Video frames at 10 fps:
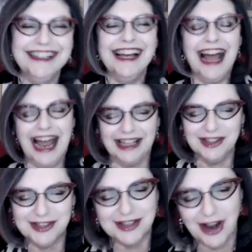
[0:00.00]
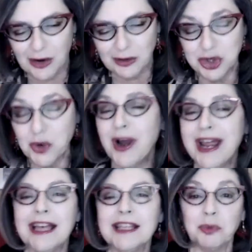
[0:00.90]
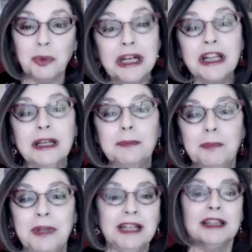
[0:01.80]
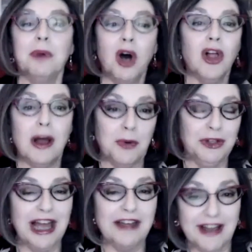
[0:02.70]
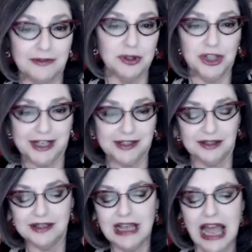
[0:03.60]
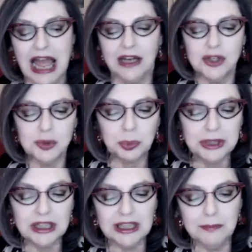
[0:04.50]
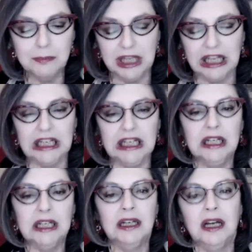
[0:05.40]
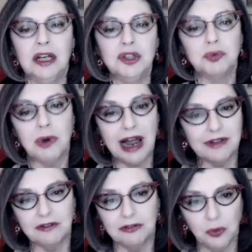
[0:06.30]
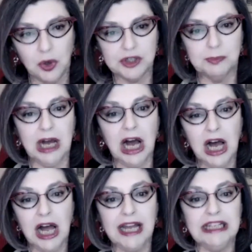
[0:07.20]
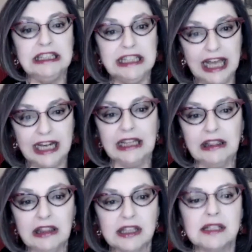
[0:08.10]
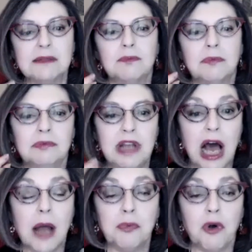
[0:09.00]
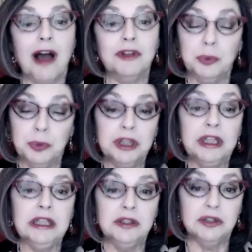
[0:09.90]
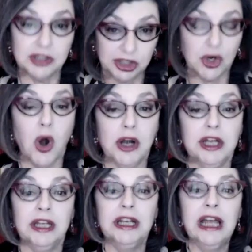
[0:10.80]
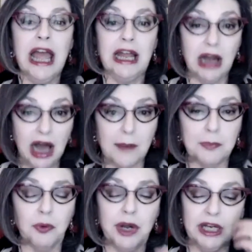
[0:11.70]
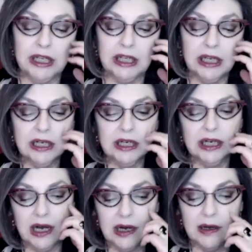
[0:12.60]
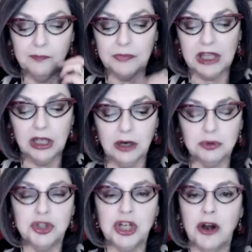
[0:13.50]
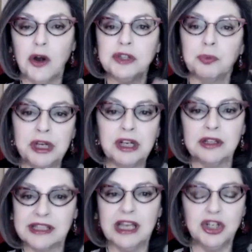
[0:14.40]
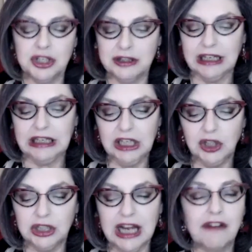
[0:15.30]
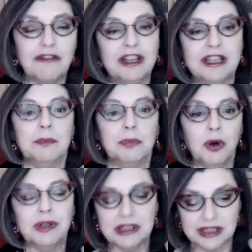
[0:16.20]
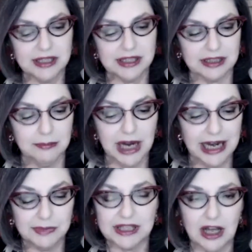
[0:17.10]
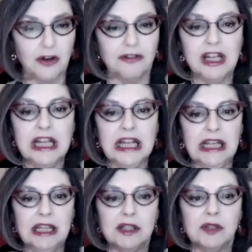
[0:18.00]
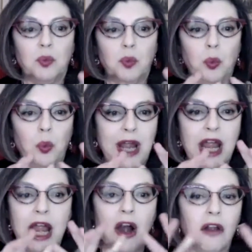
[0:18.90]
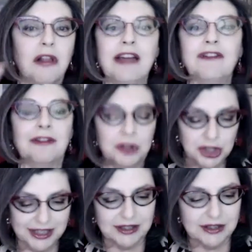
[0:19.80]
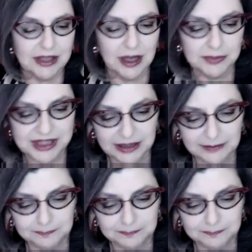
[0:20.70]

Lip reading: And so Joi has really picked the ball up on Life After Justice and has really been a driving force behind getting this nonprofit really started and operating. Jarrett's realization that he could not fix a broken system by himself is where Life After Justice comes in.